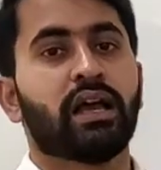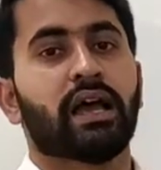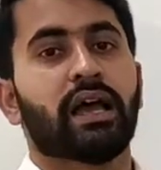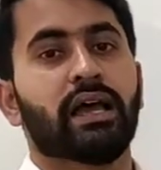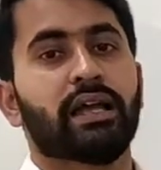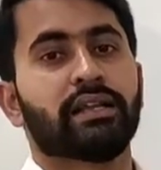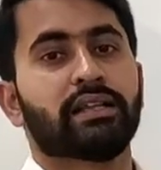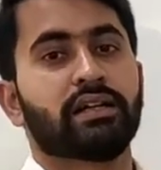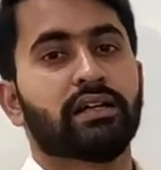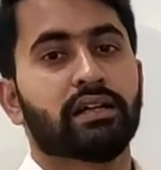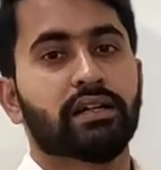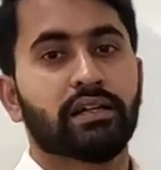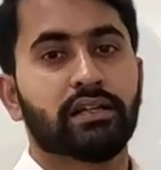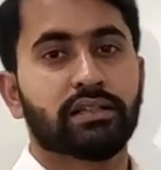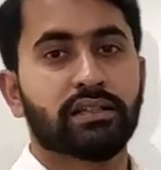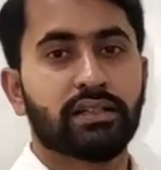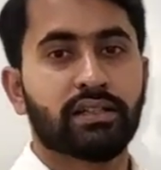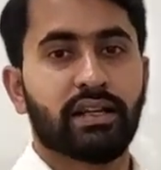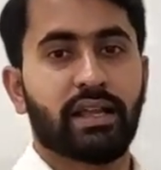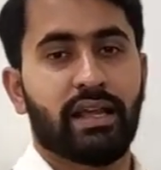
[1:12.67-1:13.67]
and the
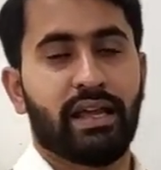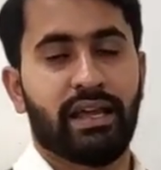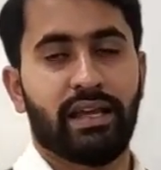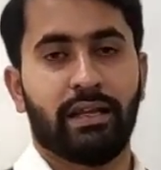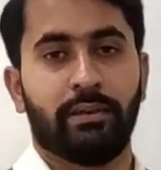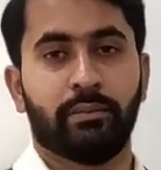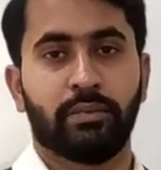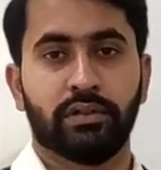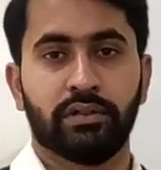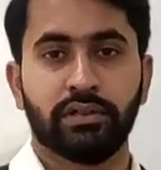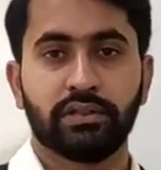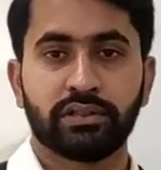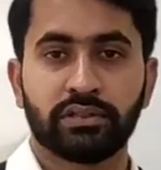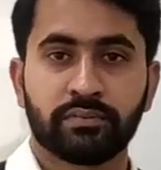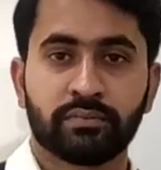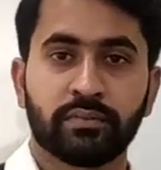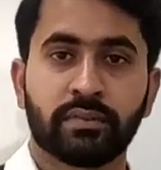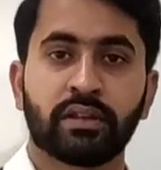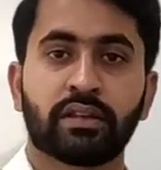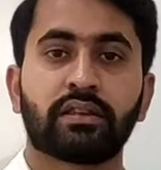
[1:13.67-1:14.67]
other animals,
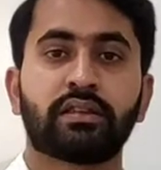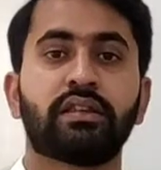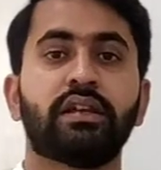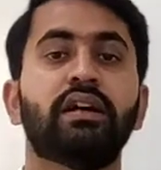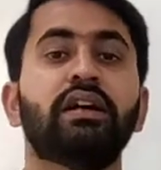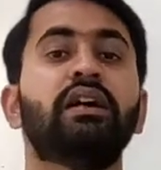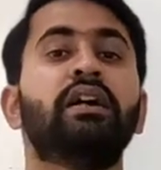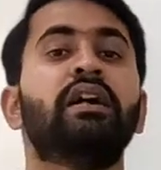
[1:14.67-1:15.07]
the